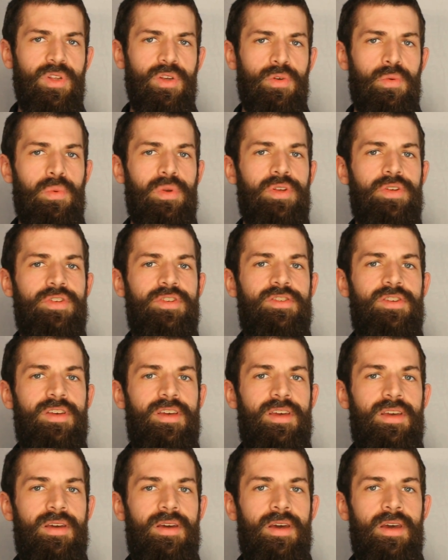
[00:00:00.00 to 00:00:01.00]
We'll
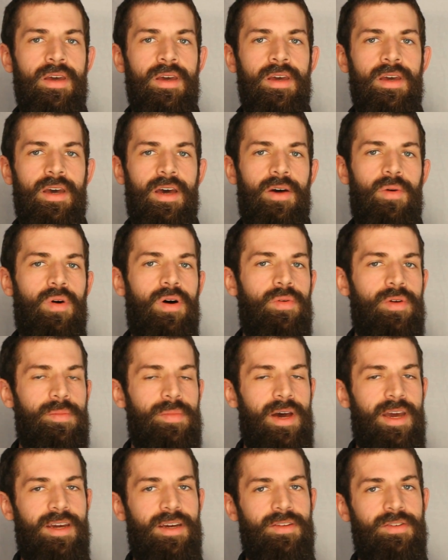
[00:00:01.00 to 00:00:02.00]
see what we
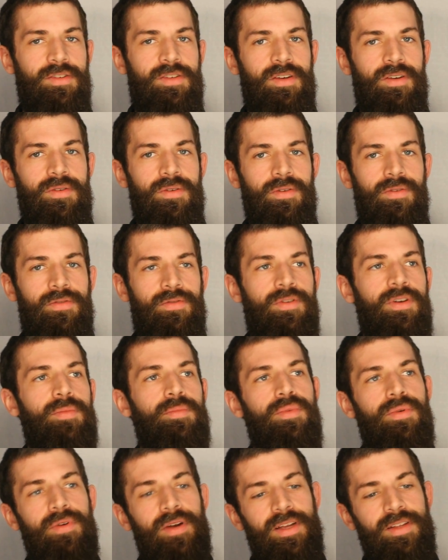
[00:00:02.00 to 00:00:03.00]
might consider
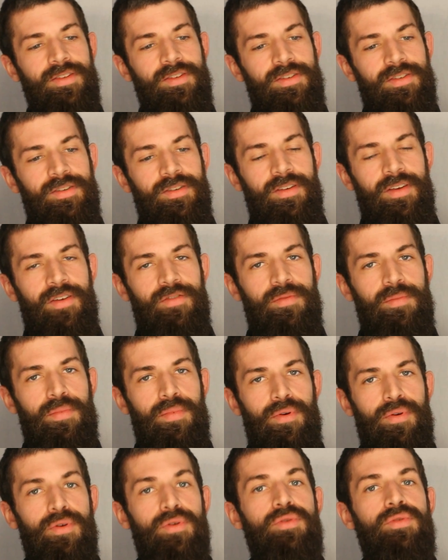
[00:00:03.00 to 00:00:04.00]
footprints of
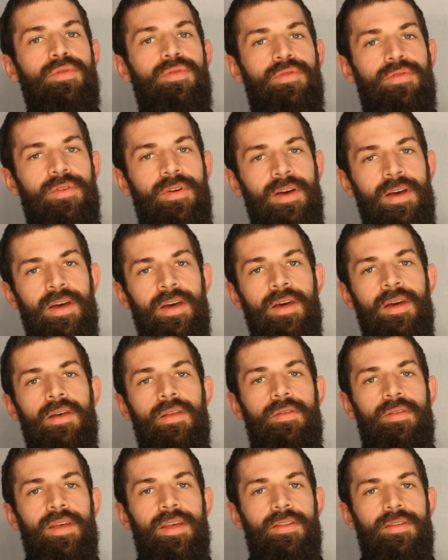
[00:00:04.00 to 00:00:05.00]
proof
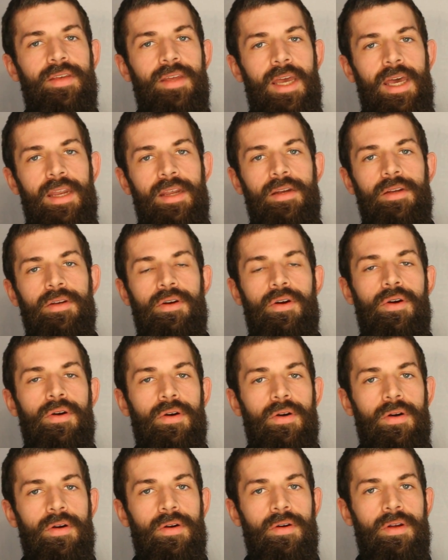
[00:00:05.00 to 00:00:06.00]
that the edit
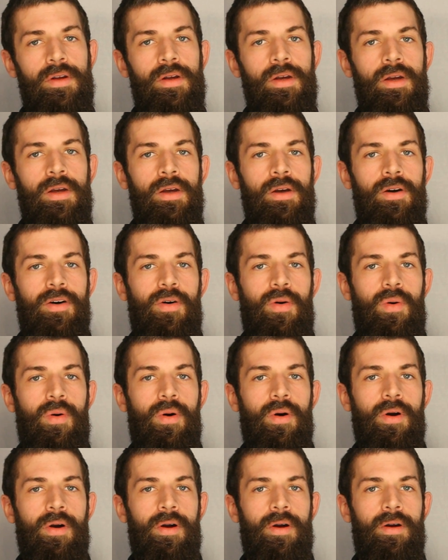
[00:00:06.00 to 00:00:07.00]
occurred,
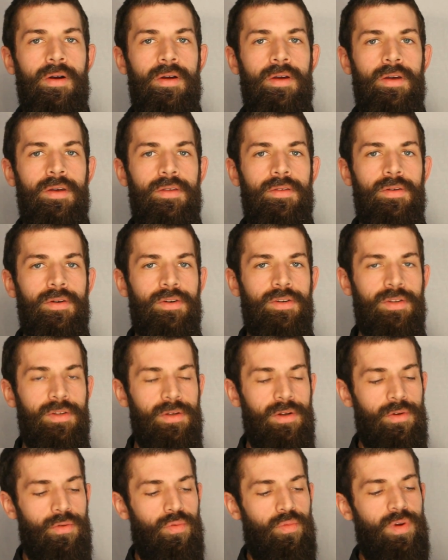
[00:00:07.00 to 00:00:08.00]
or there's
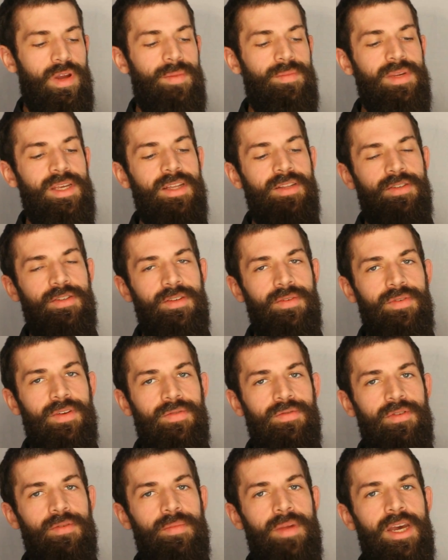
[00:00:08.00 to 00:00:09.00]
little remnants of
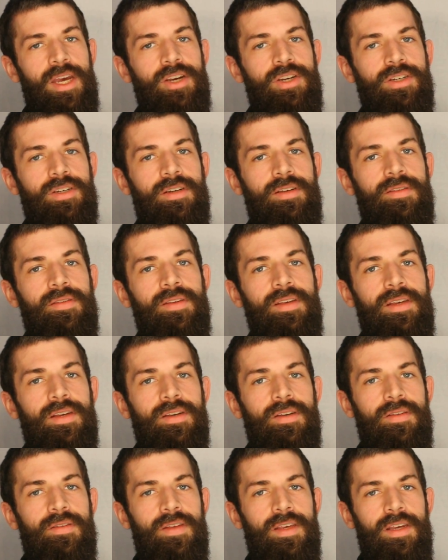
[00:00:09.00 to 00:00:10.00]
information
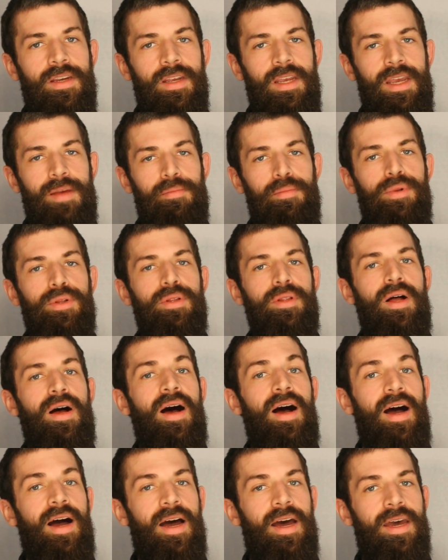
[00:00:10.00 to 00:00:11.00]
that
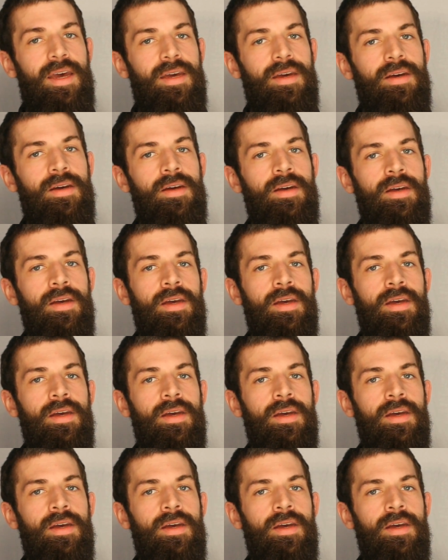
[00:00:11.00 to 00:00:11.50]
imply